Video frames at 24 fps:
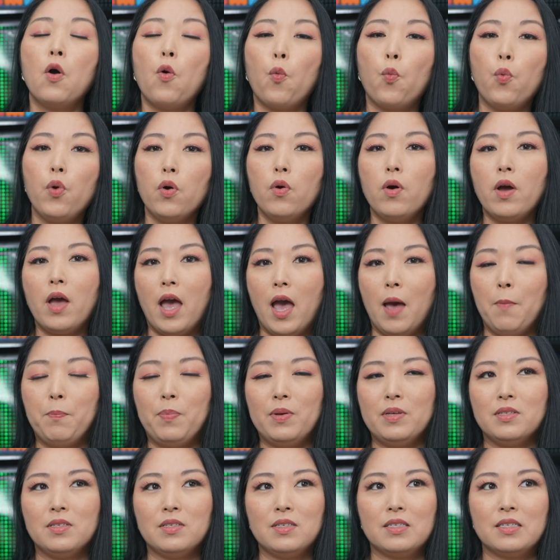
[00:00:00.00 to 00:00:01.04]
will
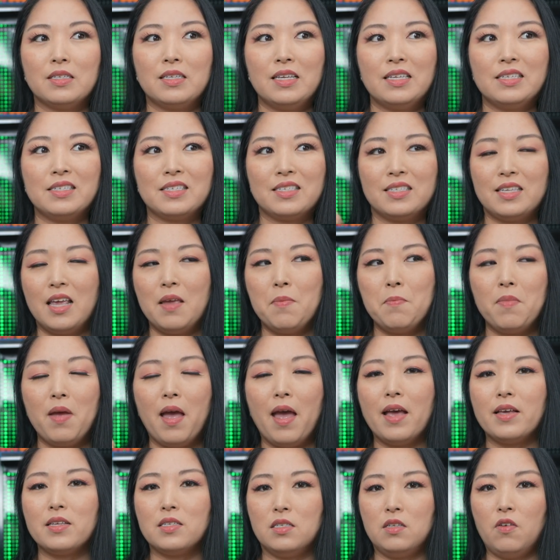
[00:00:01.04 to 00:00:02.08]
happen the same
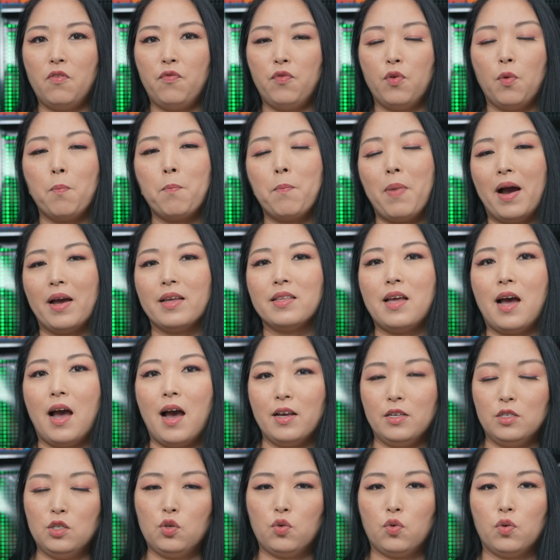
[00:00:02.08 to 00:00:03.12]
as if you buy the
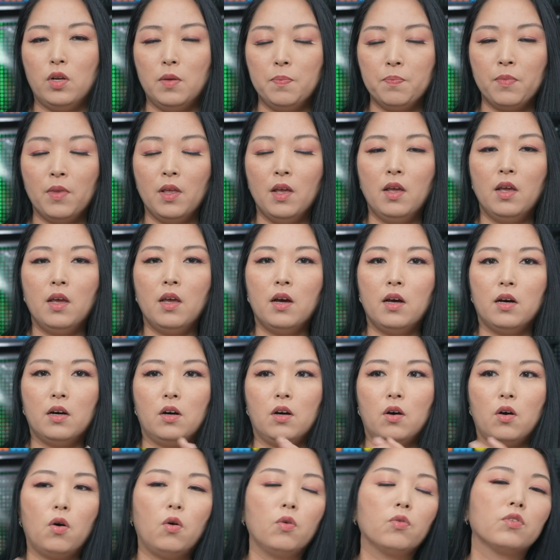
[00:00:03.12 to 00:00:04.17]
ice cream
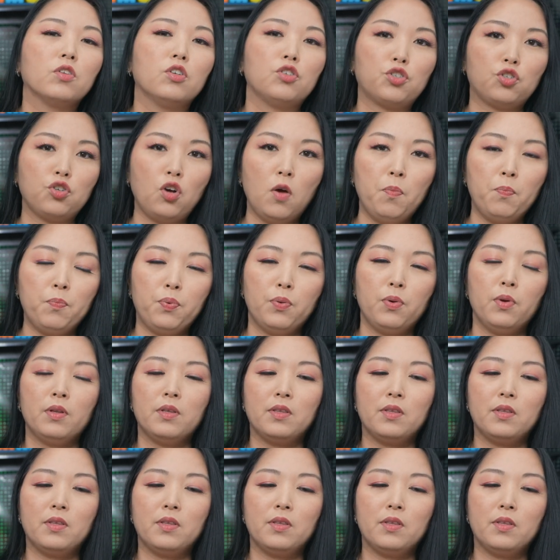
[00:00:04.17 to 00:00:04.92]
on the shop,